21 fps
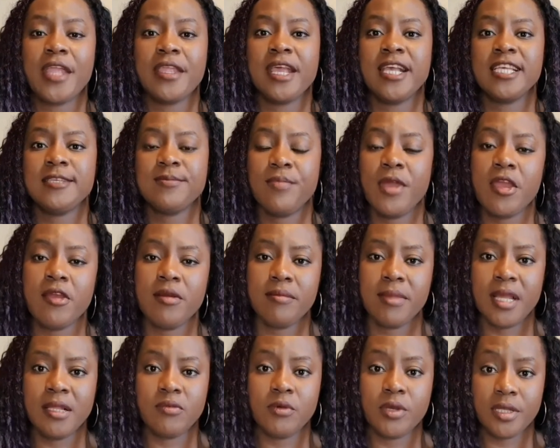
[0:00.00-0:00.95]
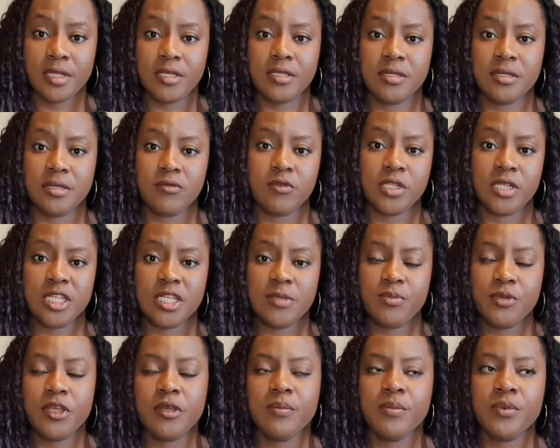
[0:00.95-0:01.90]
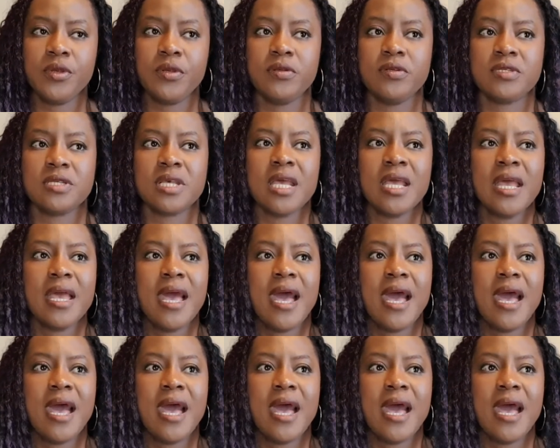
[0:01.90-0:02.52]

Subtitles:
an experiment with his pupils,